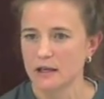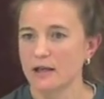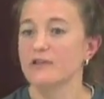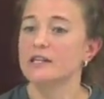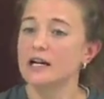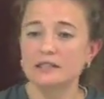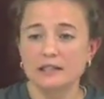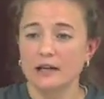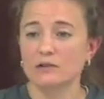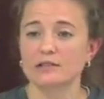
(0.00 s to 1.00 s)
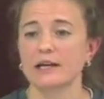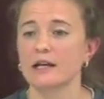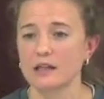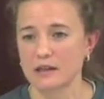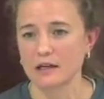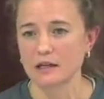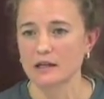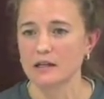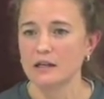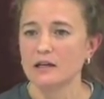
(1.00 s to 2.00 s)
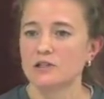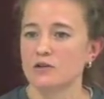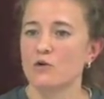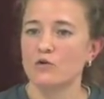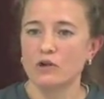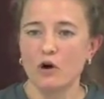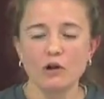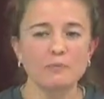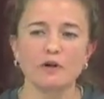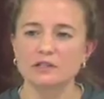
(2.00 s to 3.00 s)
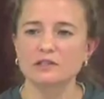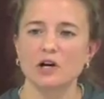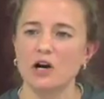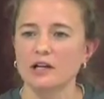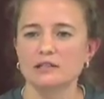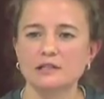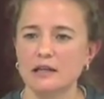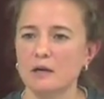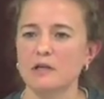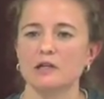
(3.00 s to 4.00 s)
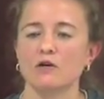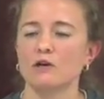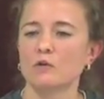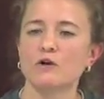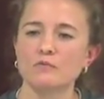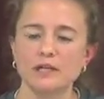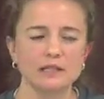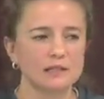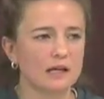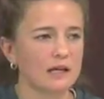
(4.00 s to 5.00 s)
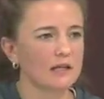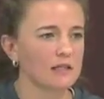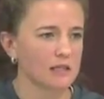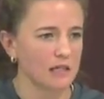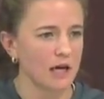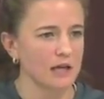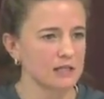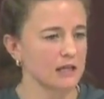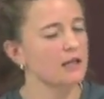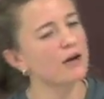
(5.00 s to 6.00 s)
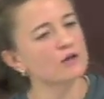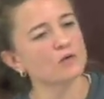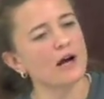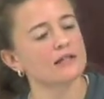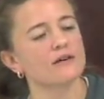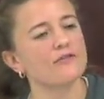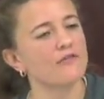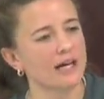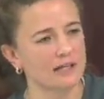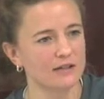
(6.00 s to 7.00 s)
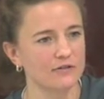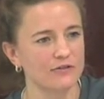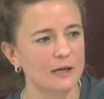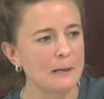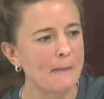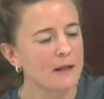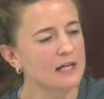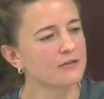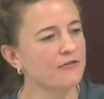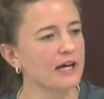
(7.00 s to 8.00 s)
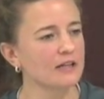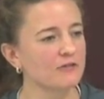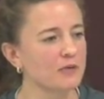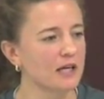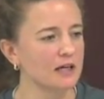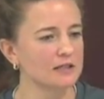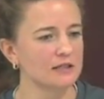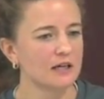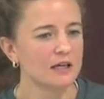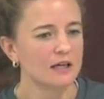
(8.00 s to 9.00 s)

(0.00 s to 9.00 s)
If it doesn't, they don't say anything. So the only person talking is them, and the only word being said is yes. And here's why it's effective. It's effective because